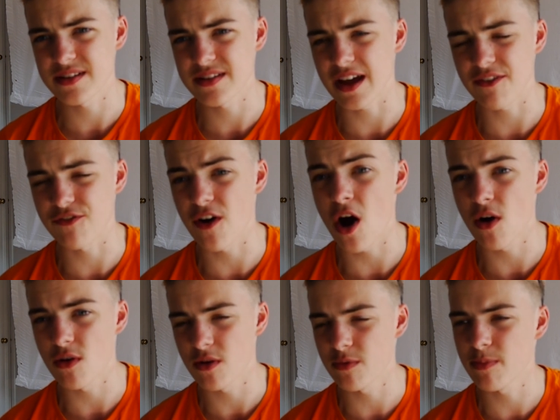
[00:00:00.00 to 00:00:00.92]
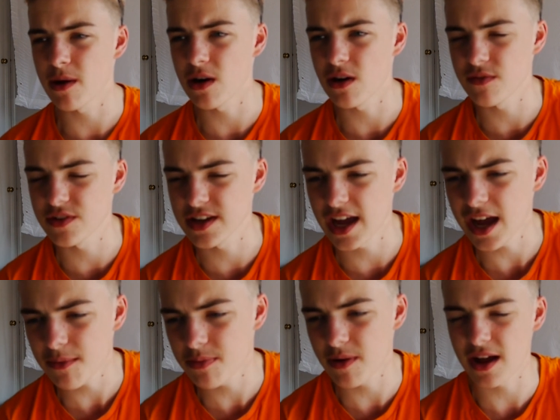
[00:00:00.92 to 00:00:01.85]
that far apart of a
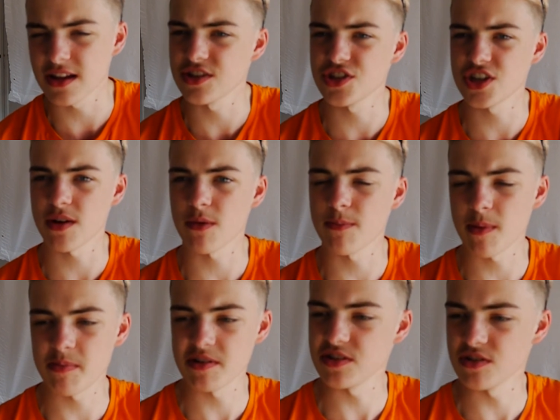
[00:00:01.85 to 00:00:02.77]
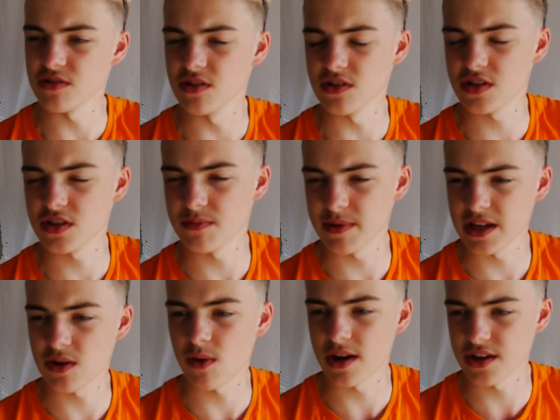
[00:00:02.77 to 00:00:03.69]
gap, as Czech Republic do look to
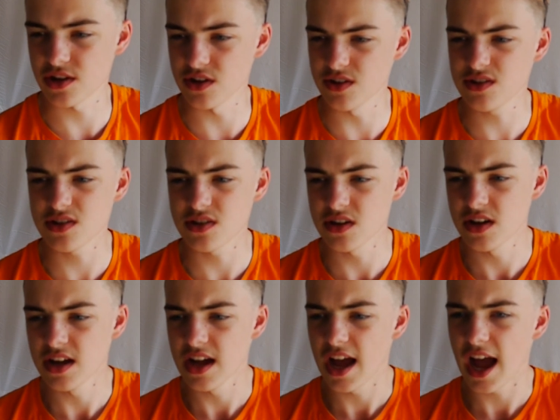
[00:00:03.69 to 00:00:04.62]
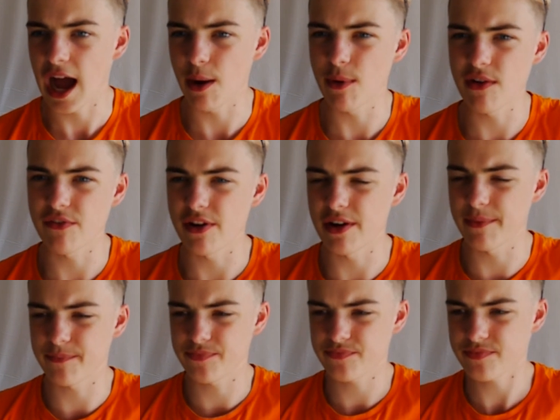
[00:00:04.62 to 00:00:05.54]
be quite good.
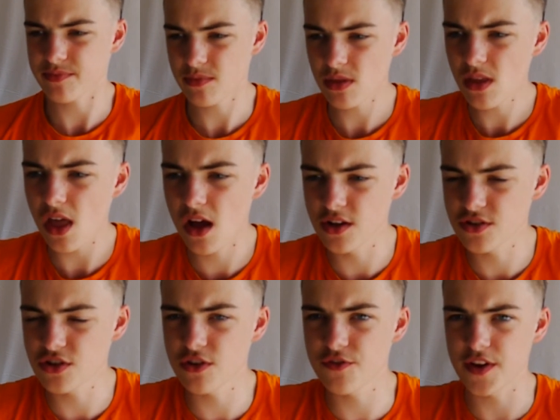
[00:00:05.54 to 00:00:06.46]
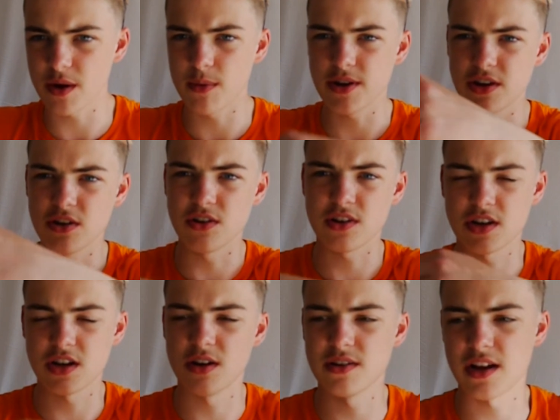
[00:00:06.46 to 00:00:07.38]
However, I do think when you
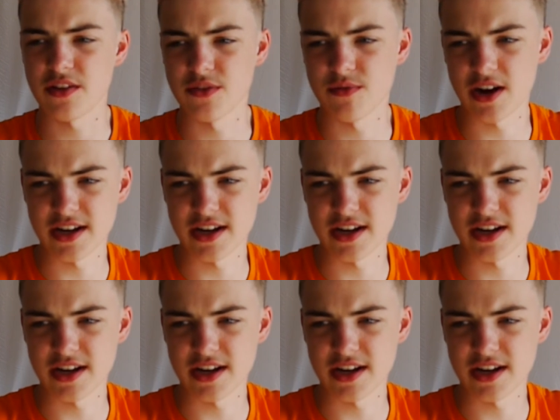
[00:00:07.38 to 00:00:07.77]
look lower down the